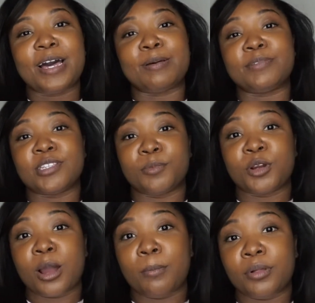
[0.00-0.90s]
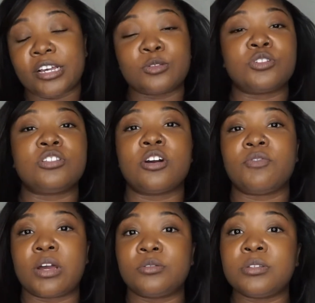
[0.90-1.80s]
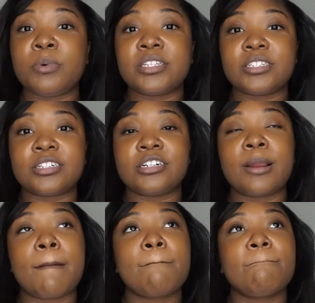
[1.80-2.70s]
summer complex, which is our final semester.